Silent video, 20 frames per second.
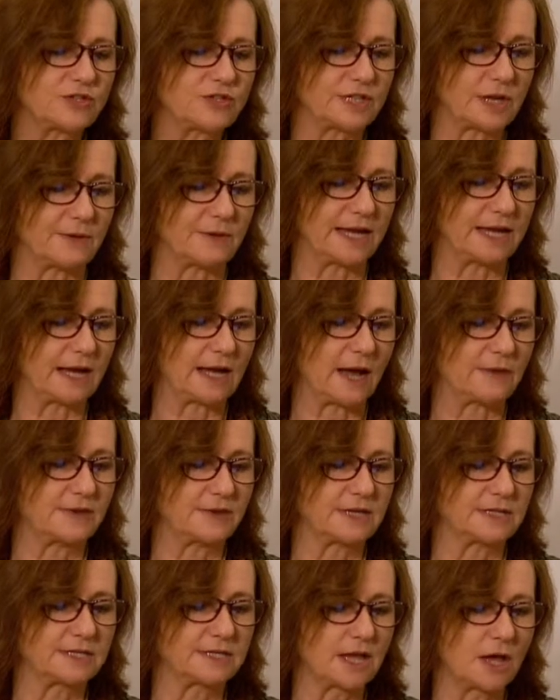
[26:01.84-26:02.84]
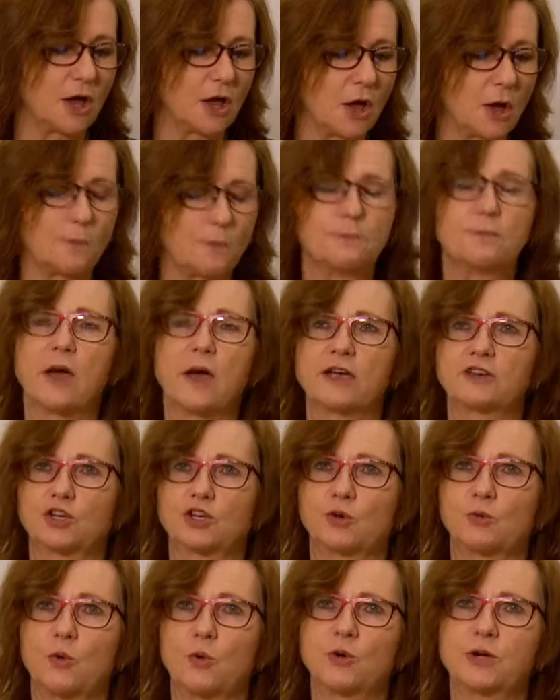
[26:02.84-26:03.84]
so it covers
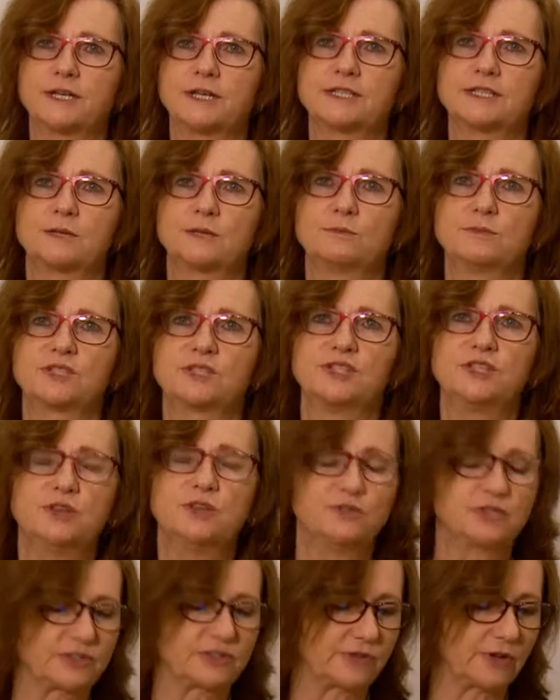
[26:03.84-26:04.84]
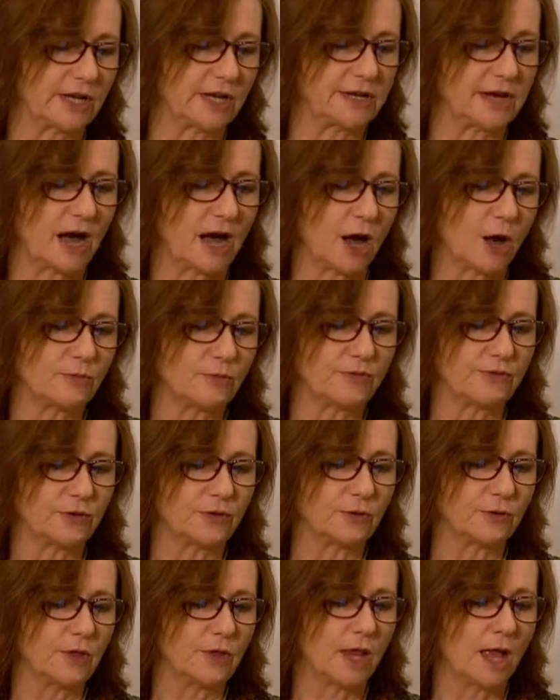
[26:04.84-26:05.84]
microorganisms, useful and
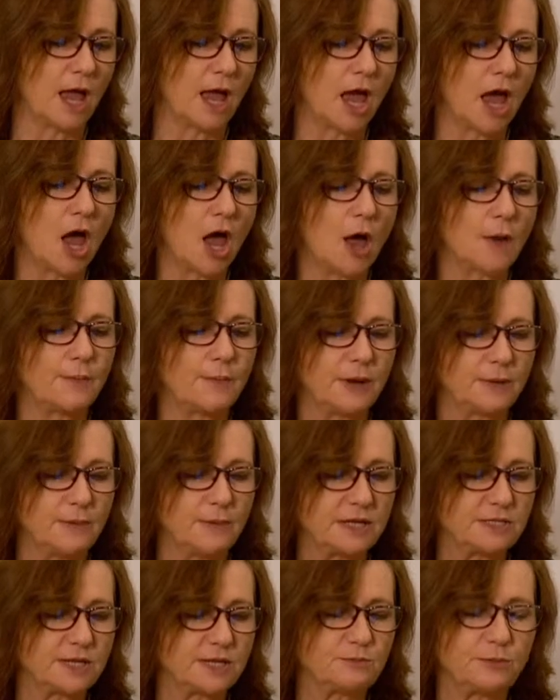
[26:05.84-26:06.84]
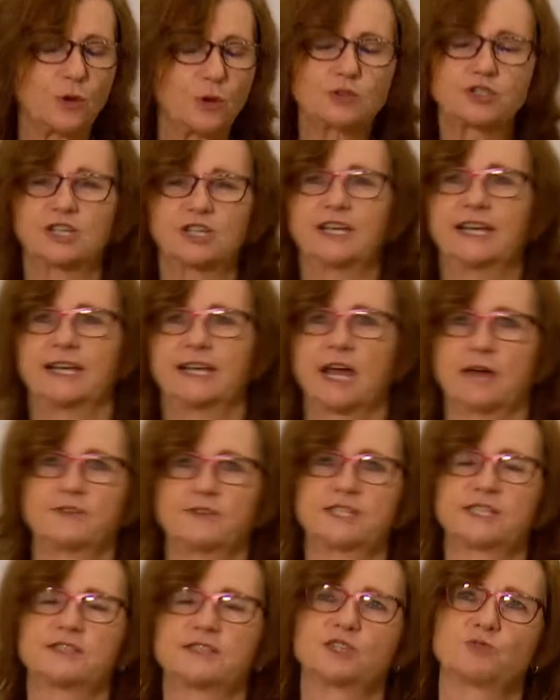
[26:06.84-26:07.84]
harmful, but most importantly, it
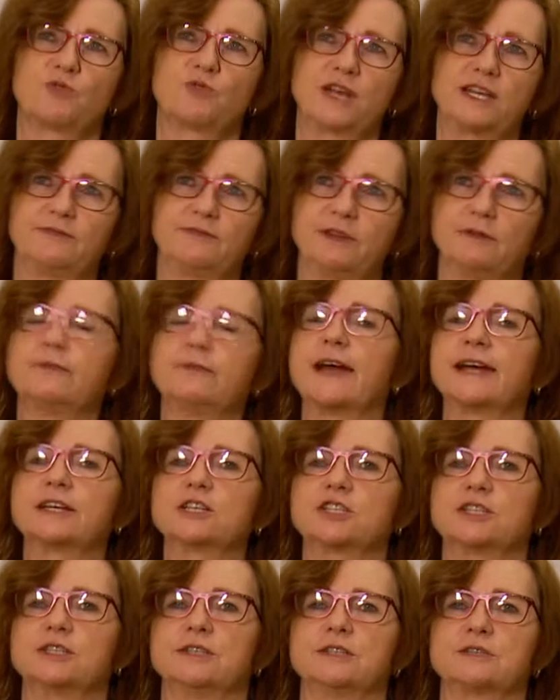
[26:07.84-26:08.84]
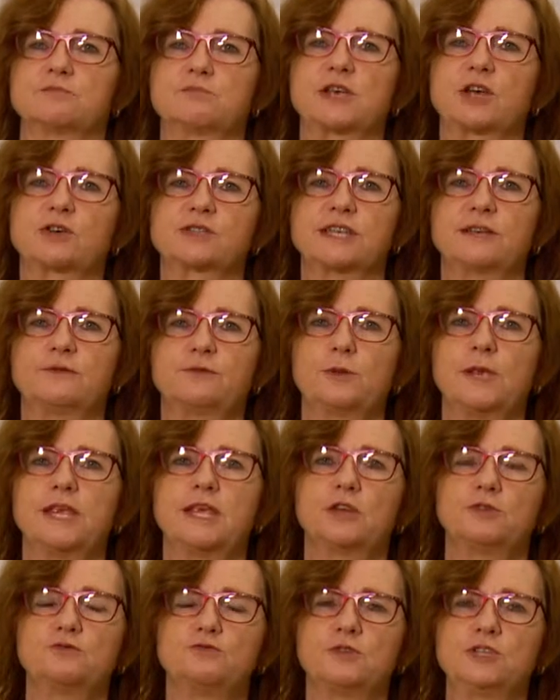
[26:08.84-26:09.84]
covers the spread of infections, because if we
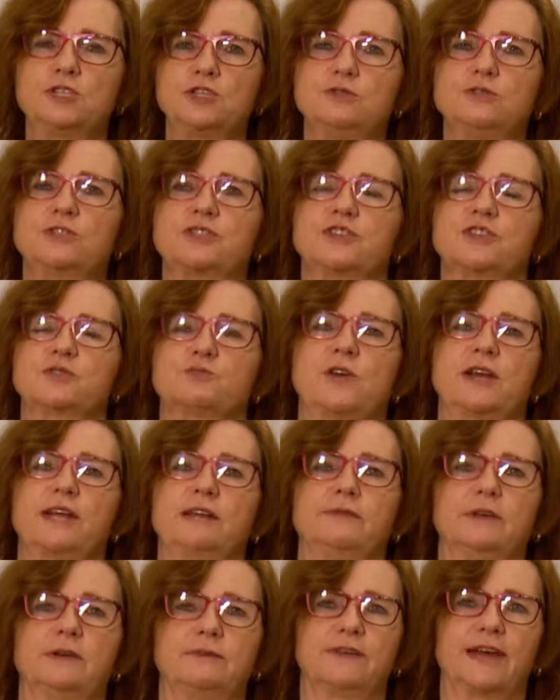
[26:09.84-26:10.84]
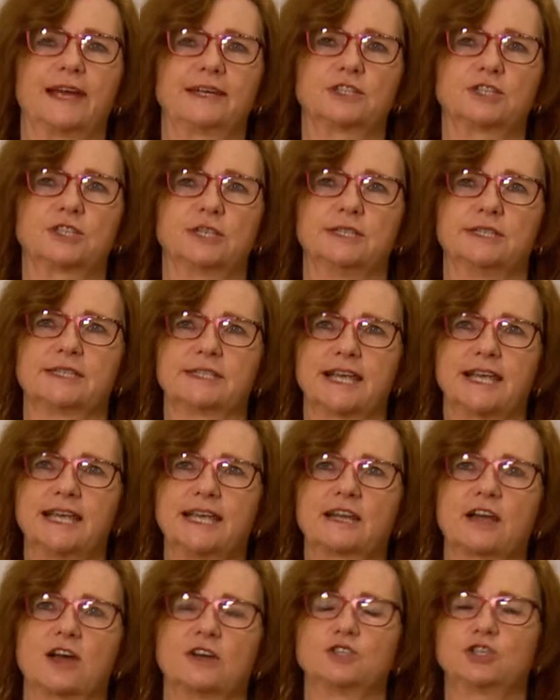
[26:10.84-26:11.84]
can reduce the spread of infections
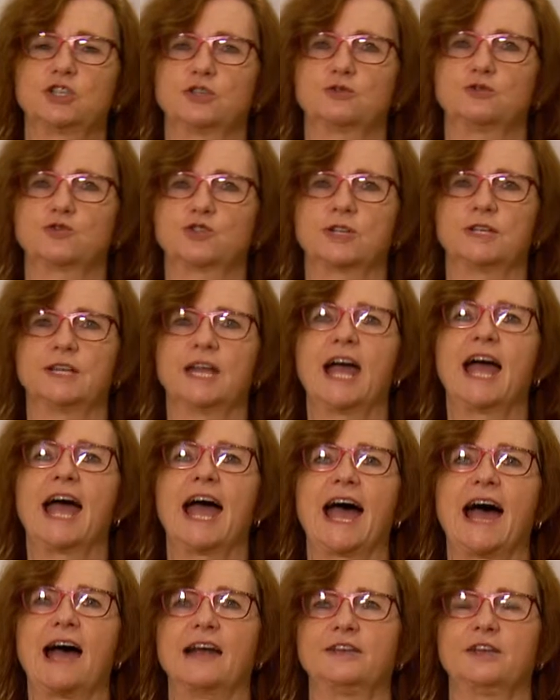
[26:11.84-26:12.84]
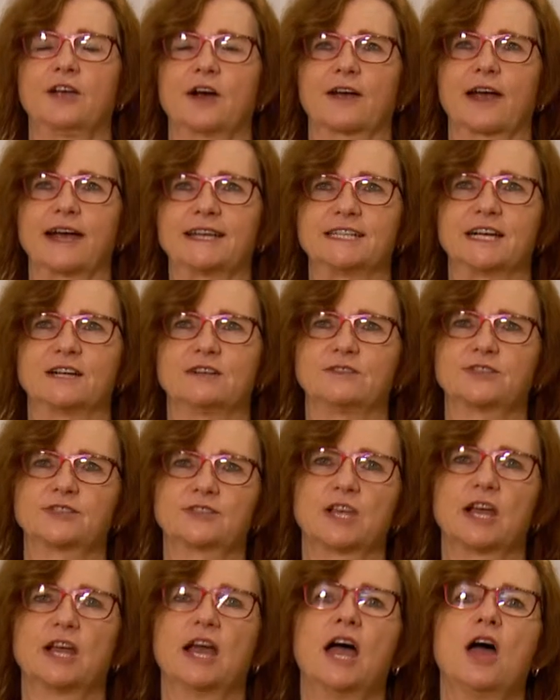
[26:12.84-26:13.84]
in our children and young
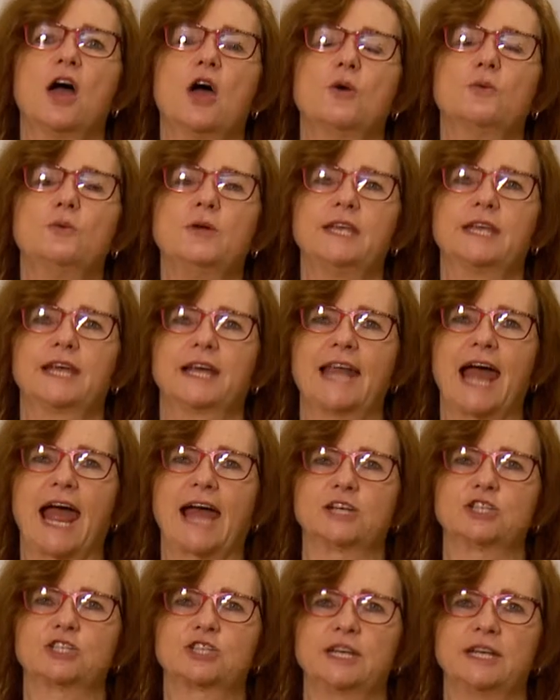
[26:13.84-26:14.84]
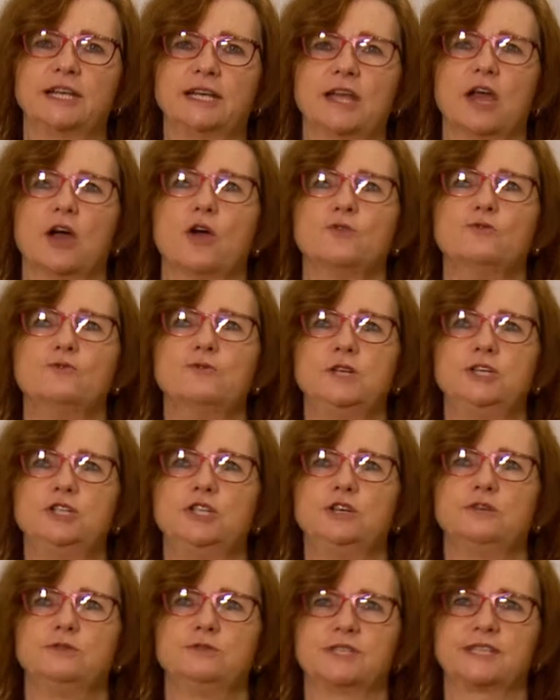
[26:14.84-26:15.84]
adults, we can actually
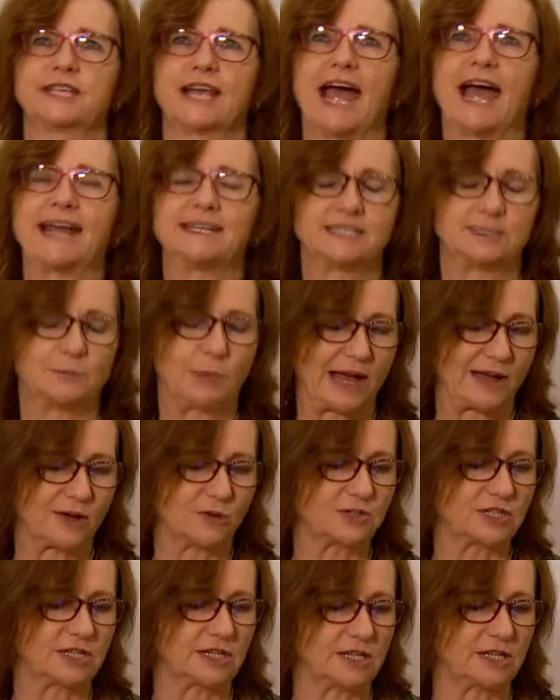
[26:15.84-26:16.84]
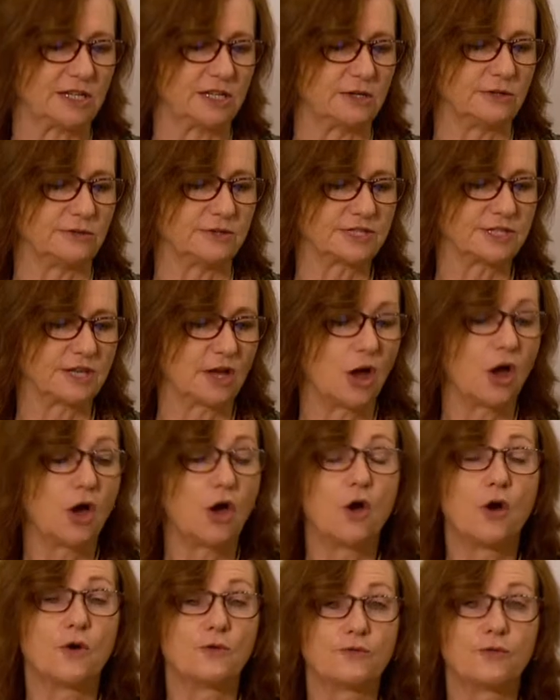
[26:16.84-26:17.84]
reduce antibiotic use
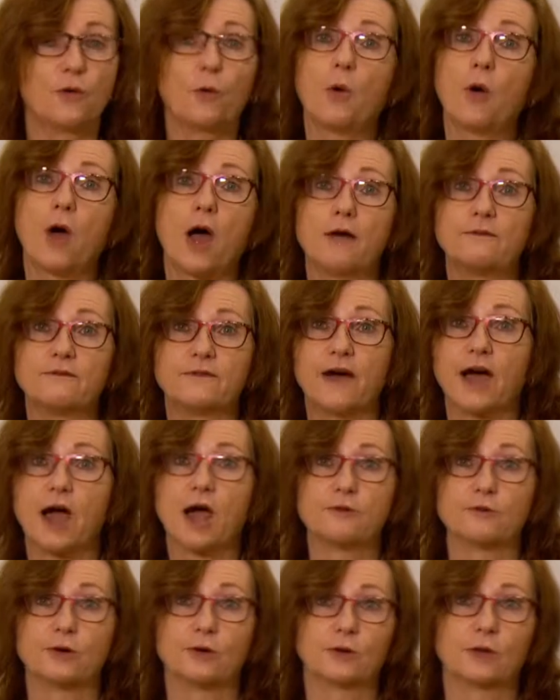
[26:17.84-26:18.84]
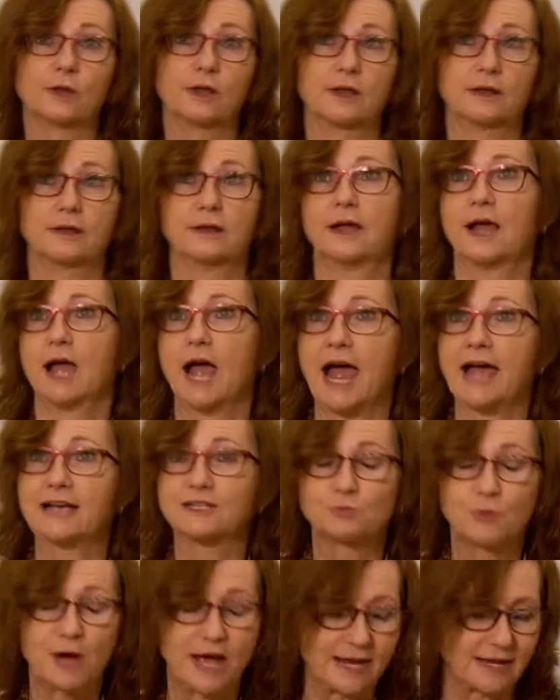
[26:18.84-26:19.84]
for viral
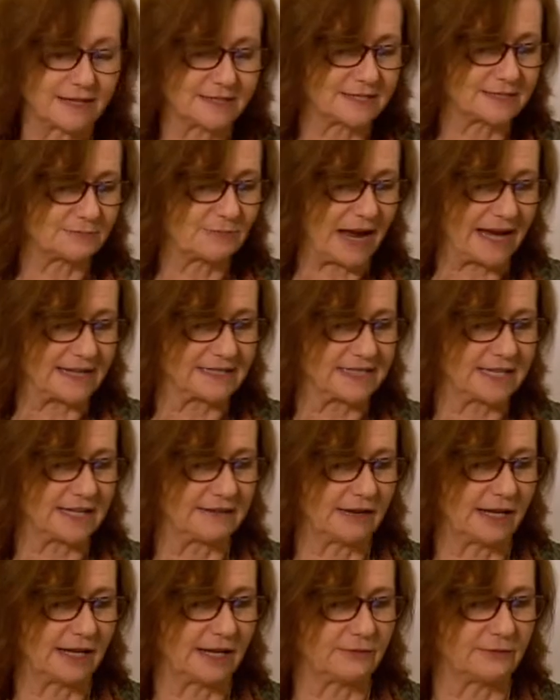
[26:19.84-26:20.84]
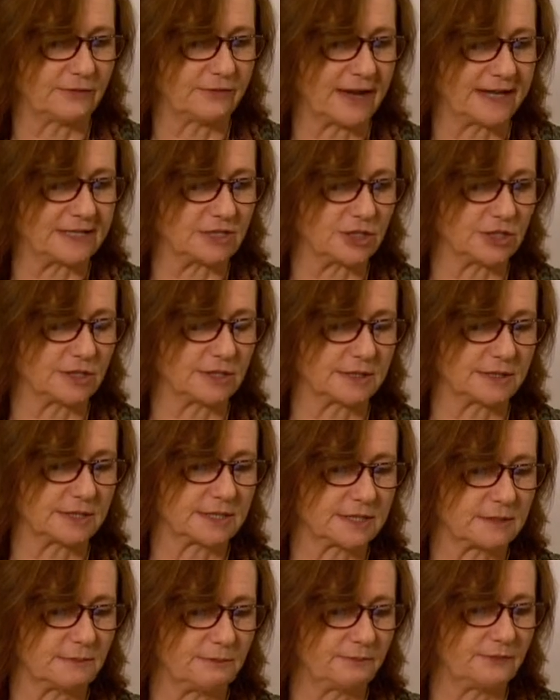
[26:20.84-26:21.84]
as well as bacterial
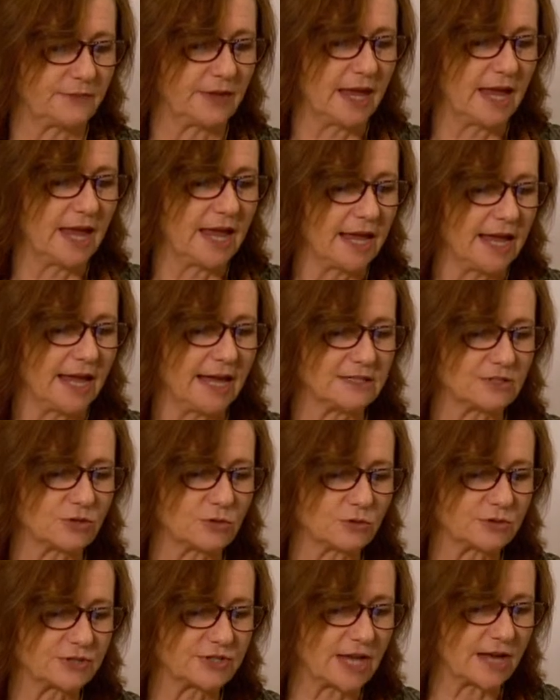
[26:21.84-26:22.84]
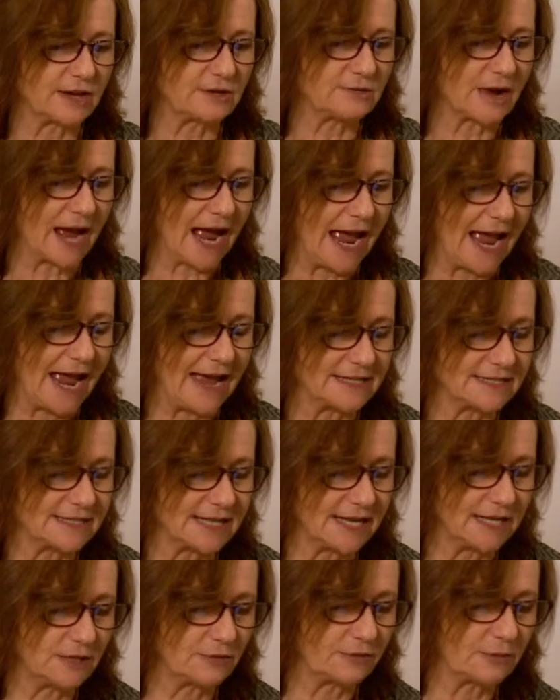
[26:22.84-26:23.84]
infections. It also has
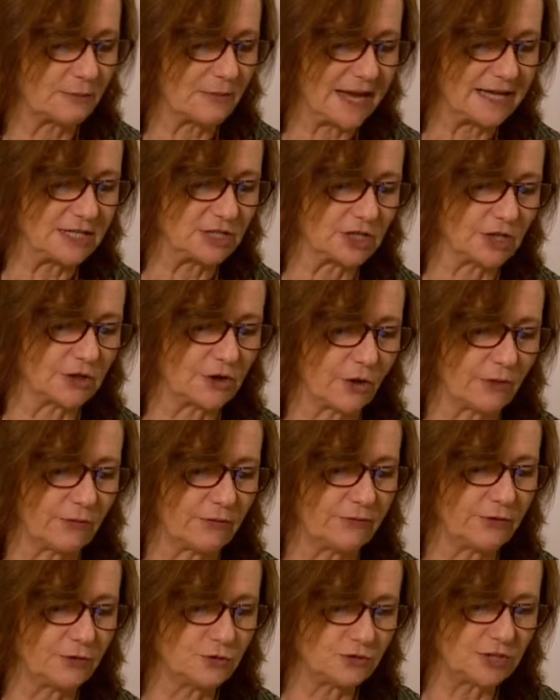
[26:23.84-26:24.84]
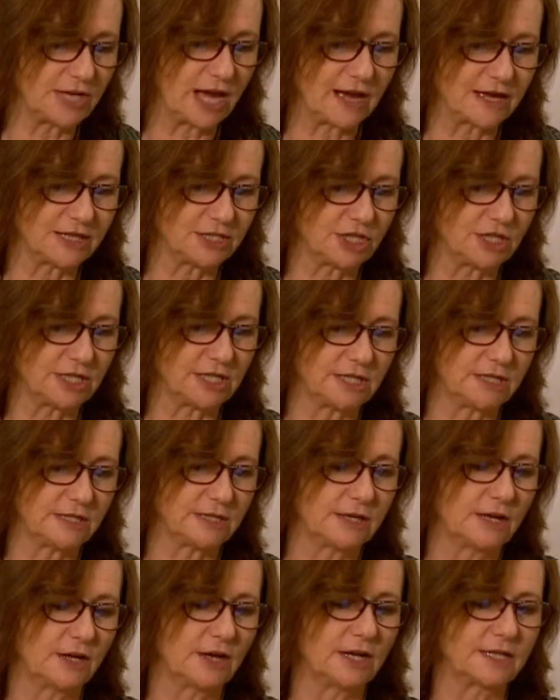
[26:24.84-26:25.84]
information on food
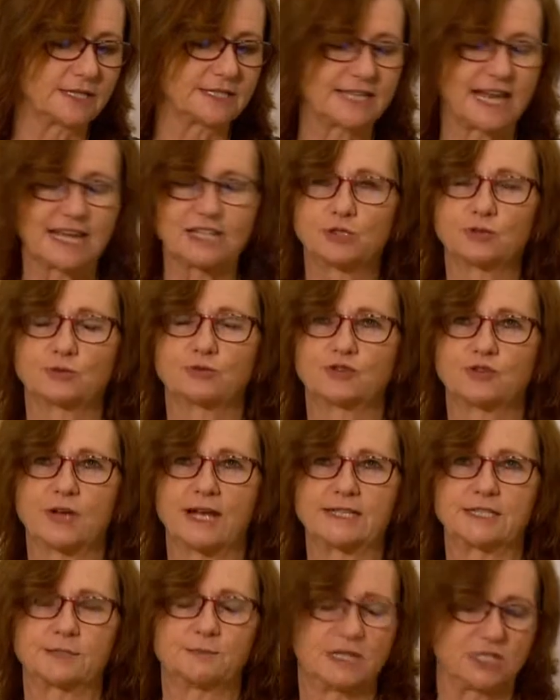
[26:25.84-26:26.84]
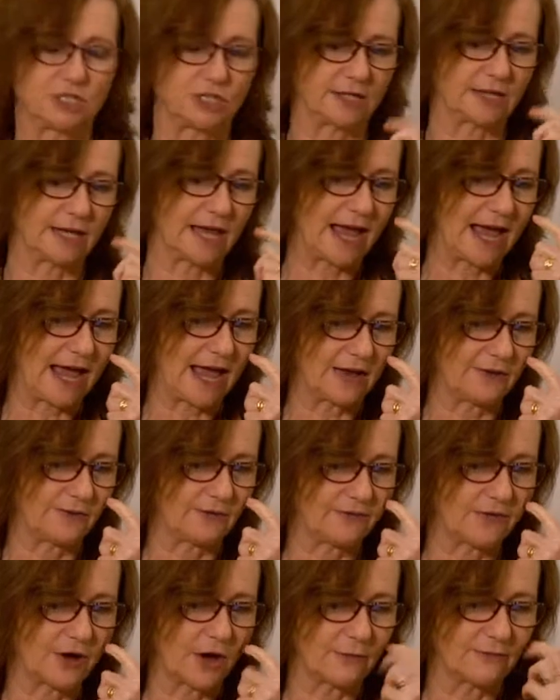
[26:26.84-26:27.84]
hygiene, sexual transmission, and
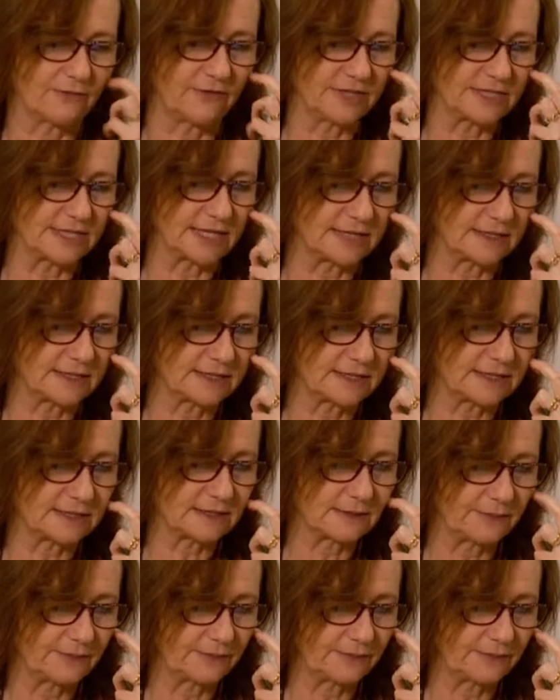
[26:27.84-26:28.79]
farm visits.